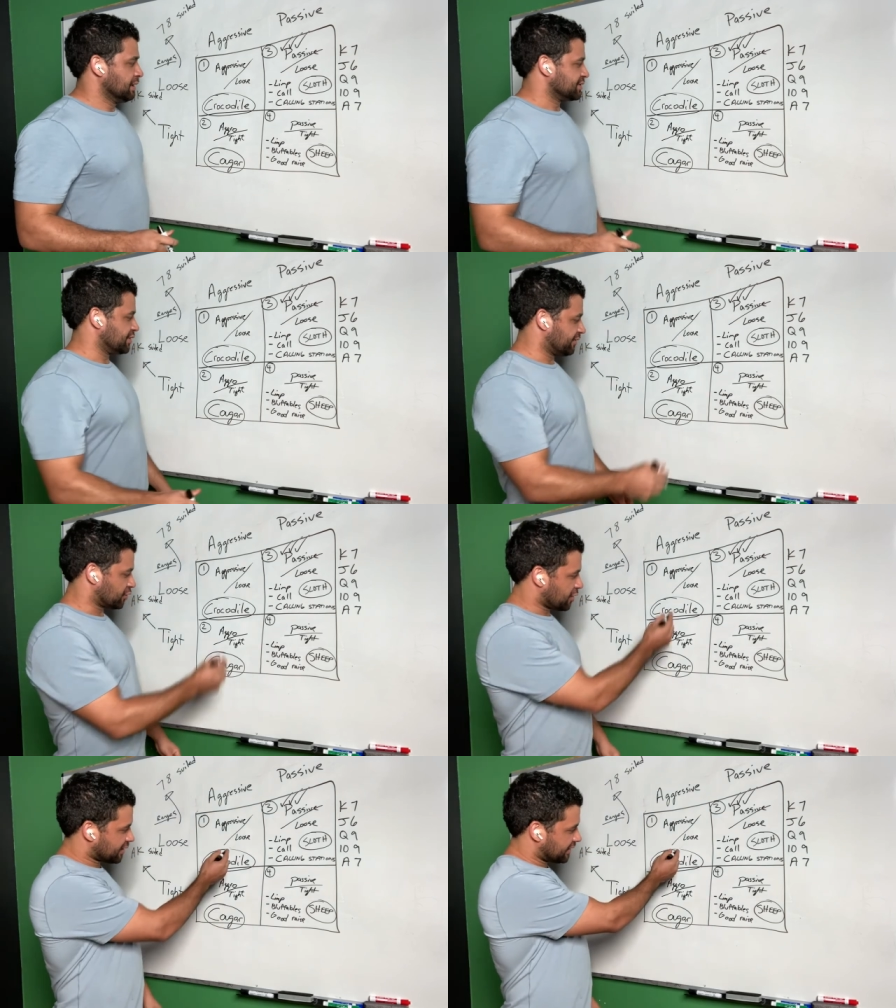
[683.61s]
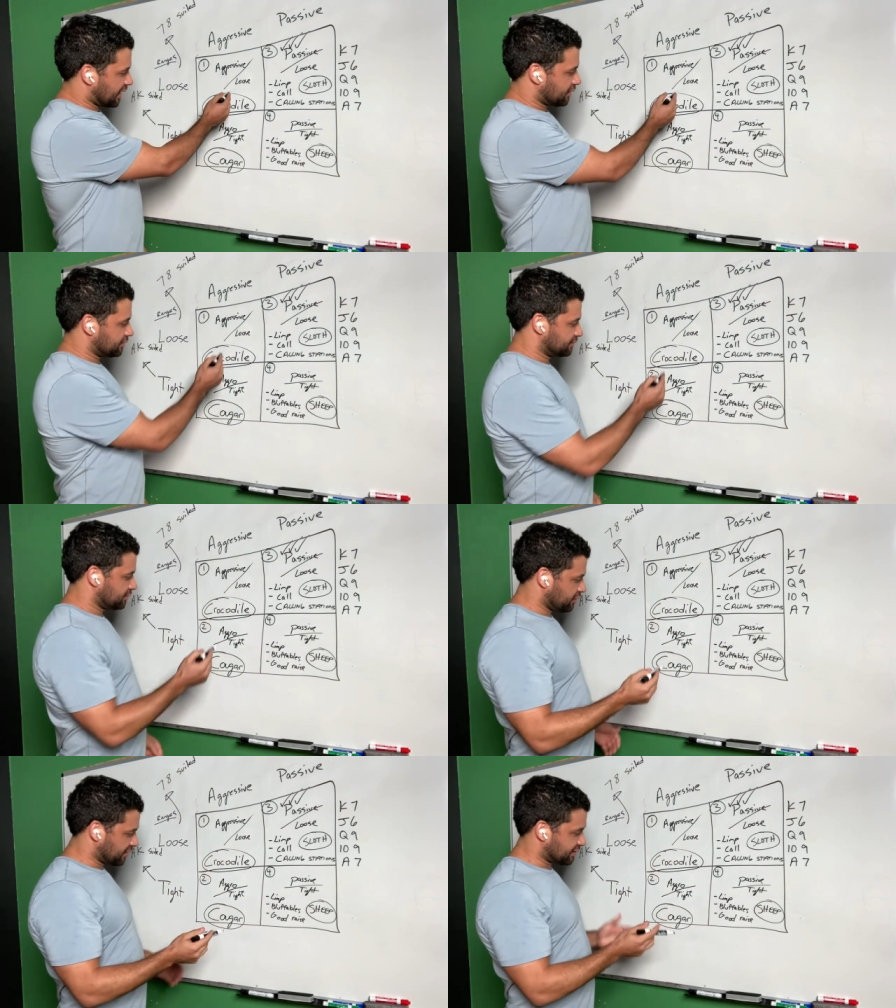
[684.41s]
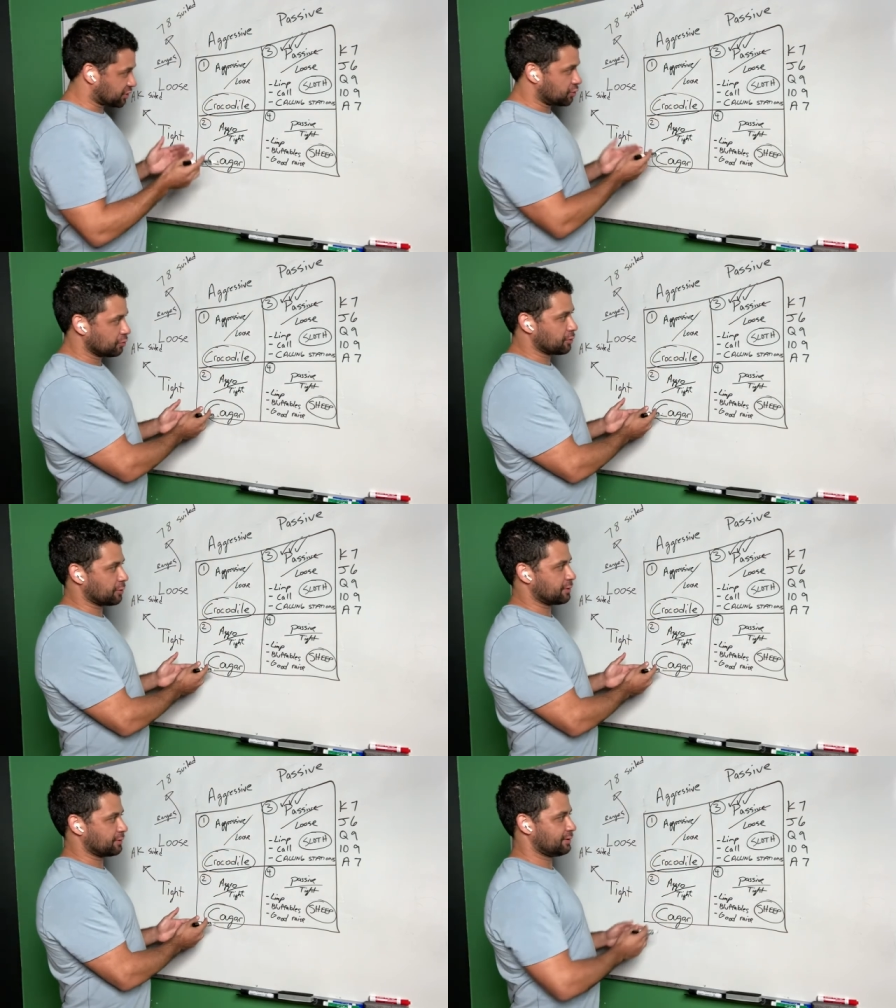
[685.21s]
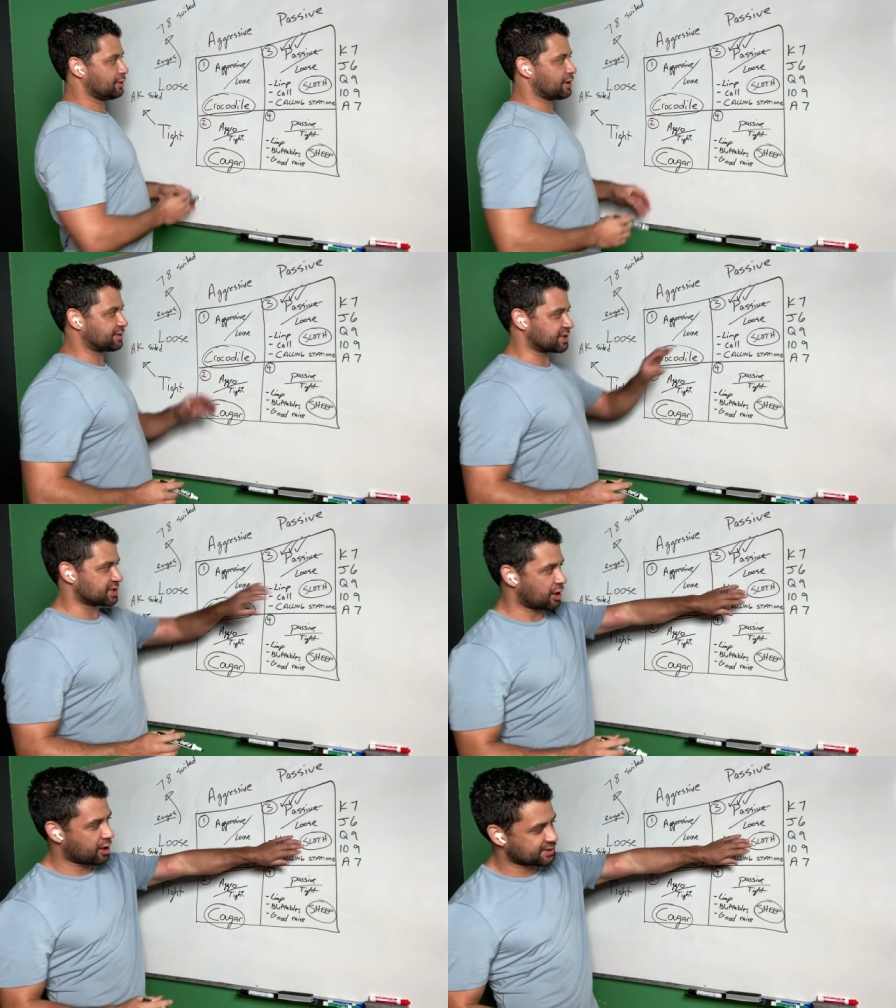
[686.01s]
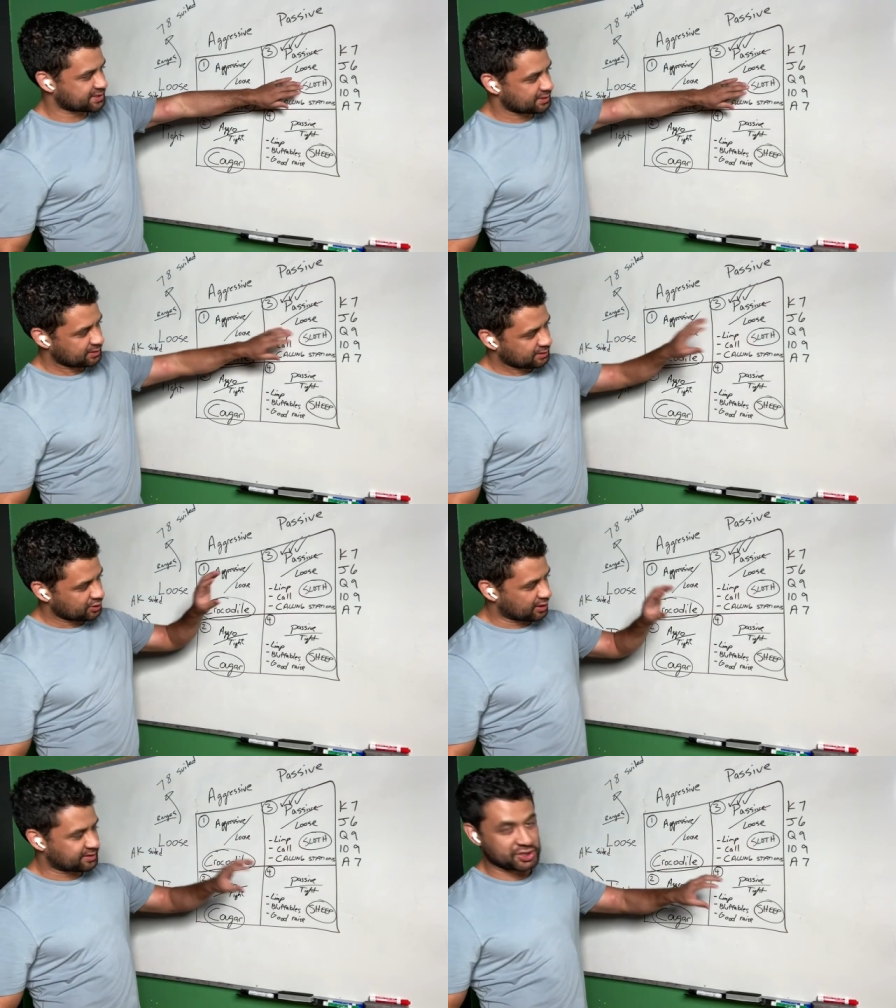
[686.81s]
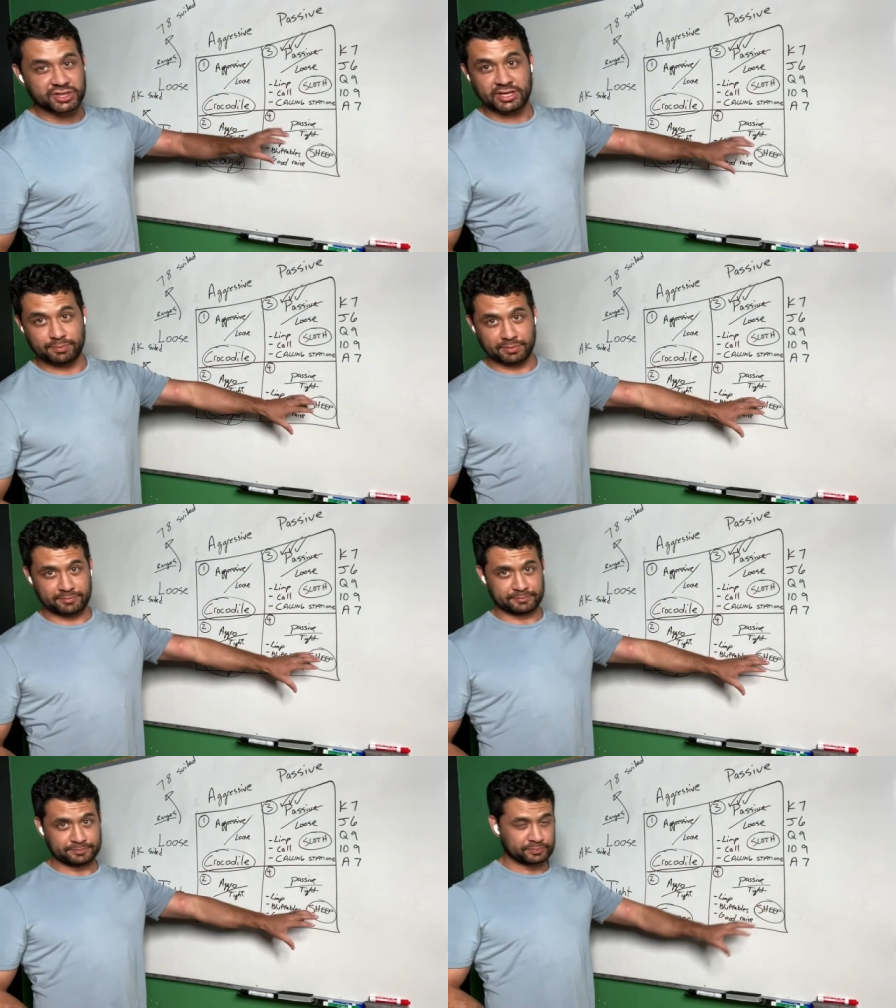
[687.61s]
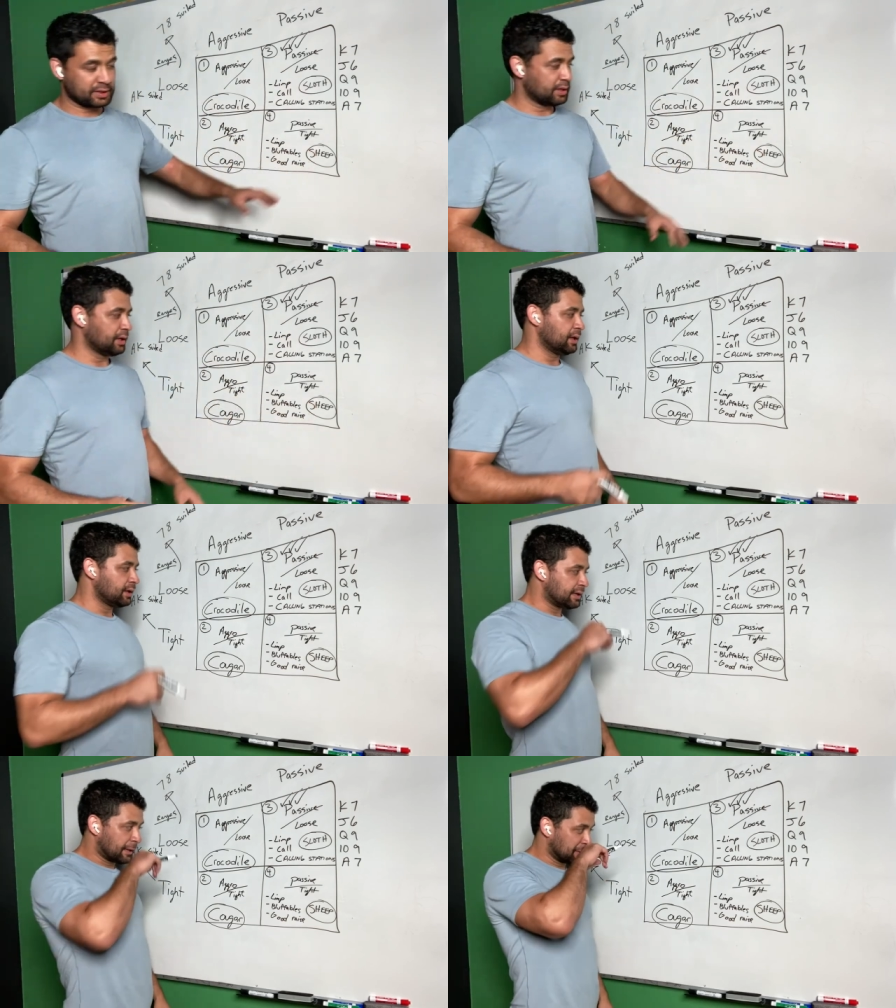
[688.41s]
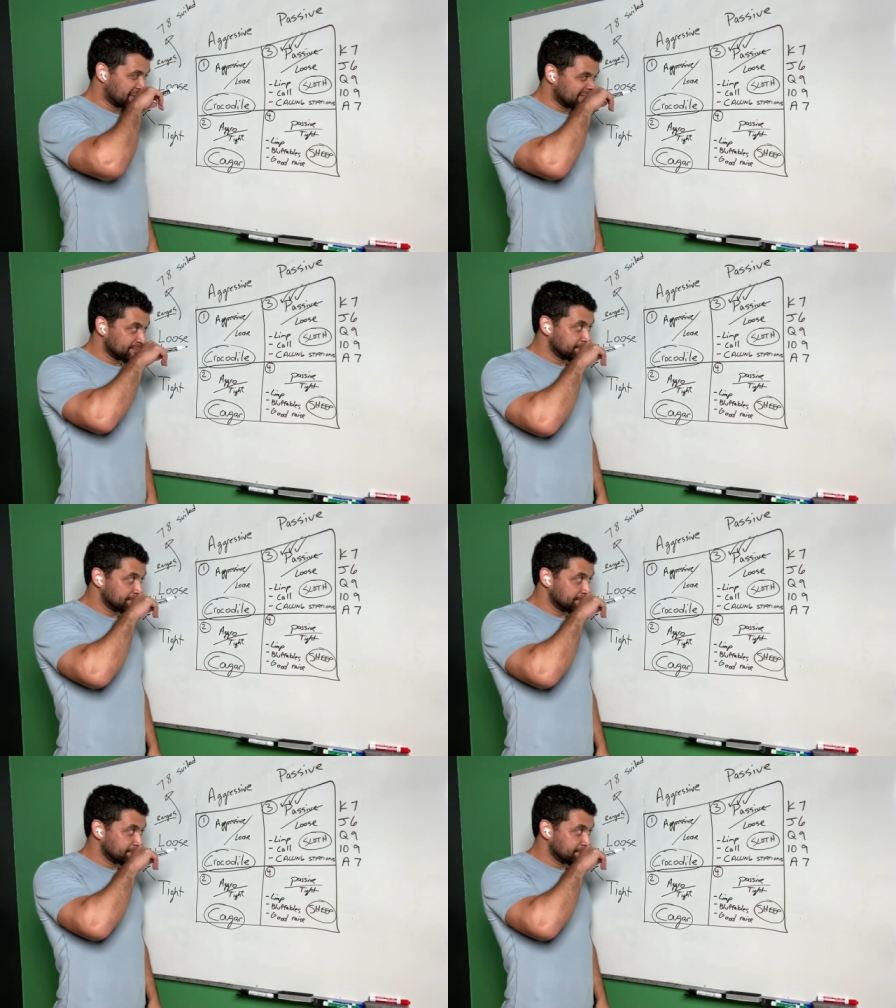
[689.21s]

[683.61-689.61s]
So you have the crocodile, you've got the cougar, you got the sloths, you got the sheep. Now,